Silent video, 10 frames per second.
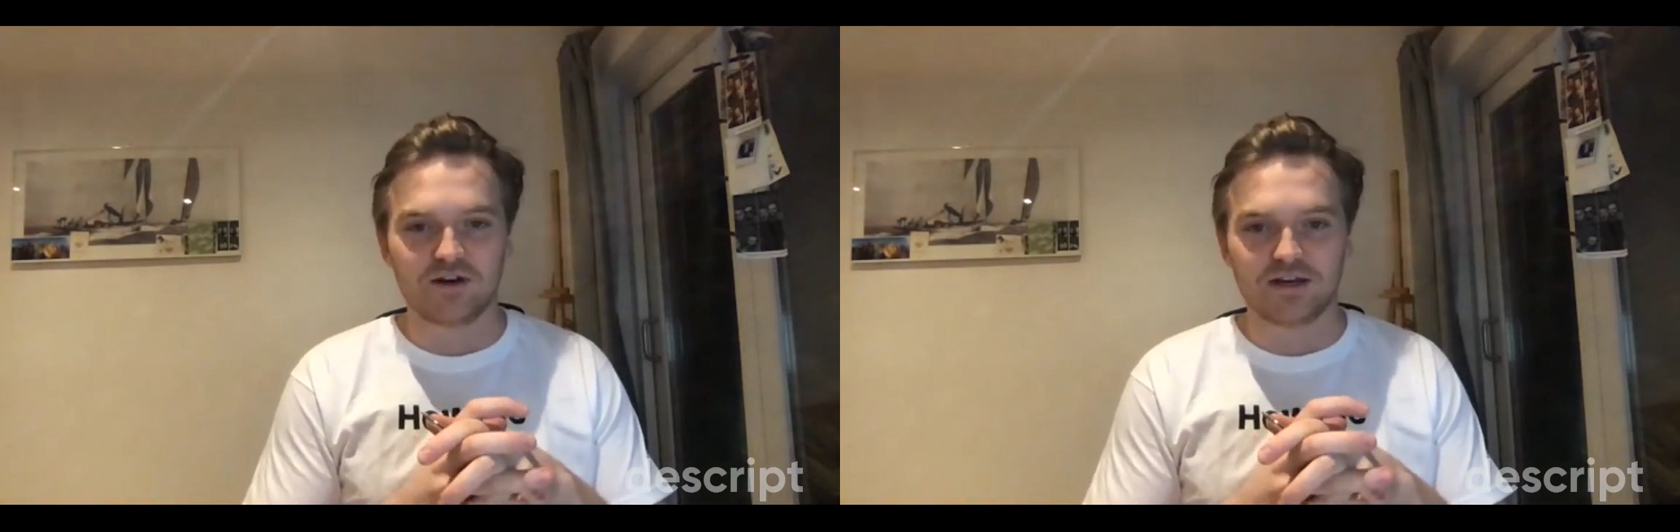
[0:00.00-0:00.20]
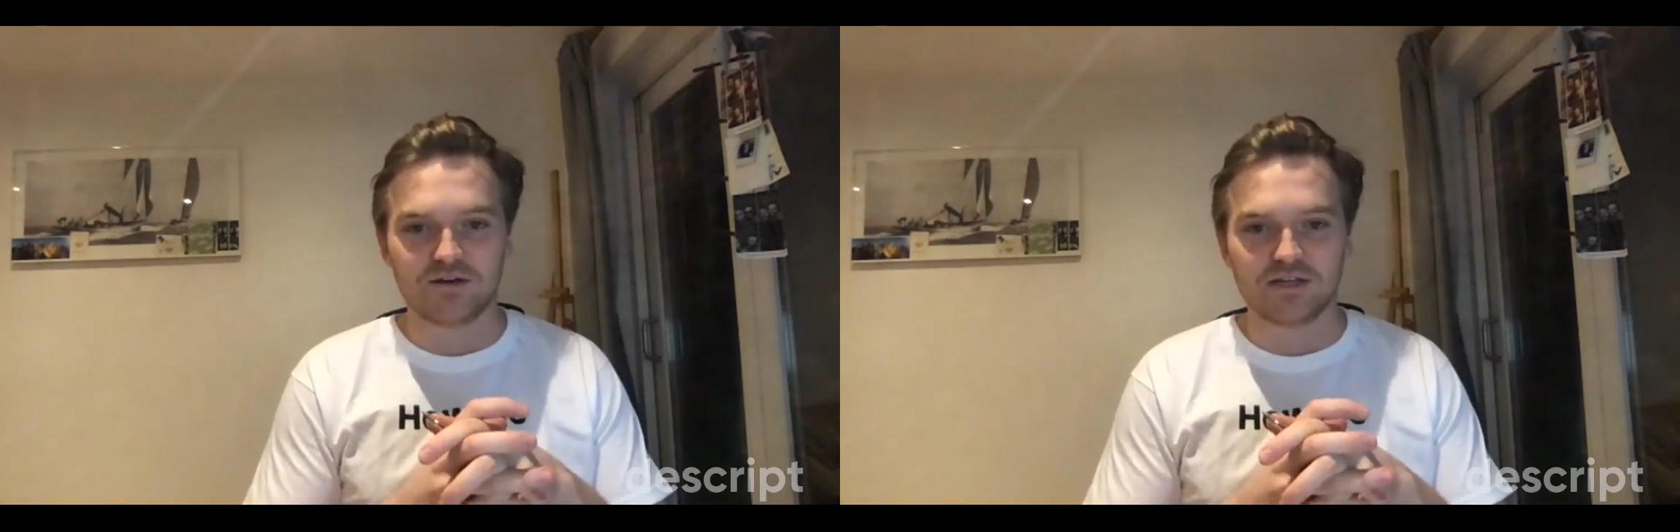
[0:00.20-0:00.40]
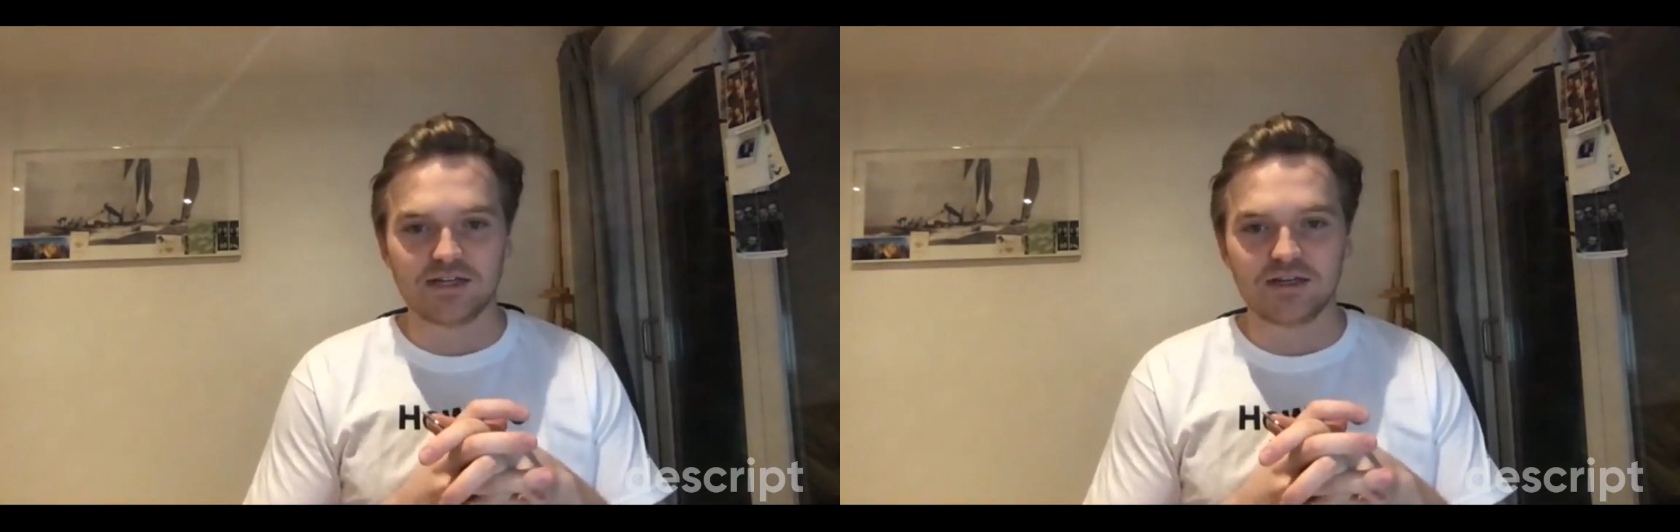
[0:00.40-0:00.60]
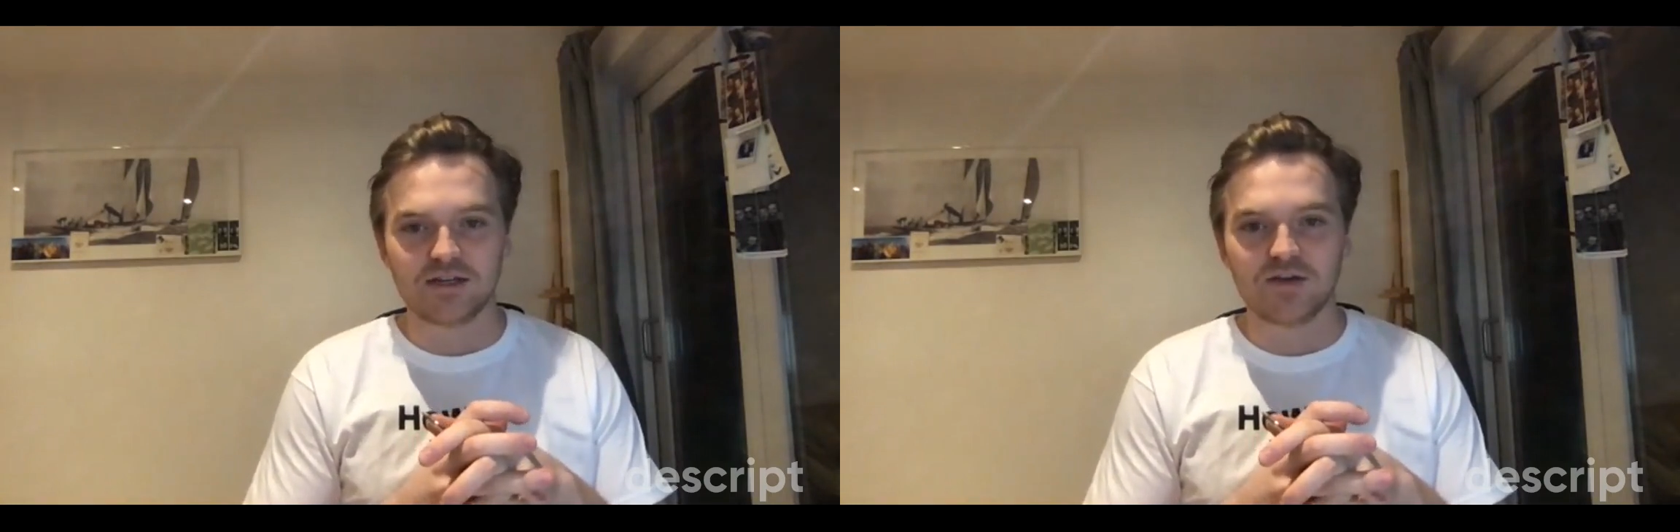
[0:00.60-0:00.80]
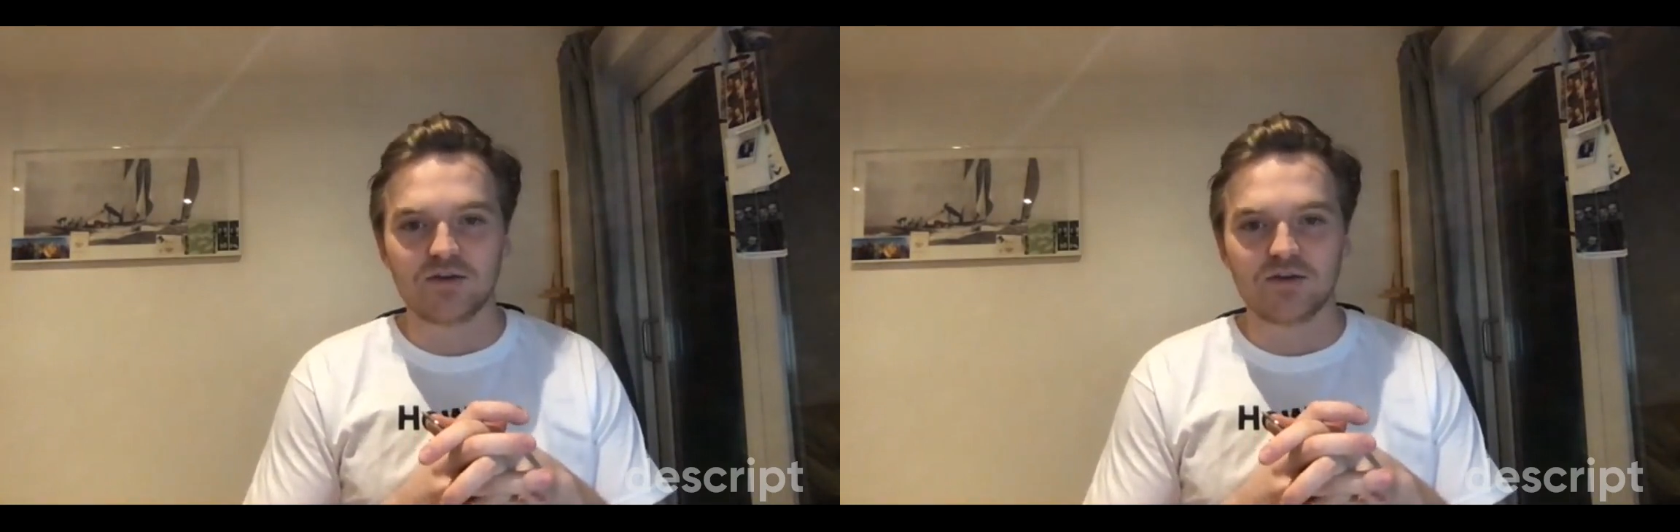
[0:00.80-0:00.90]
right content.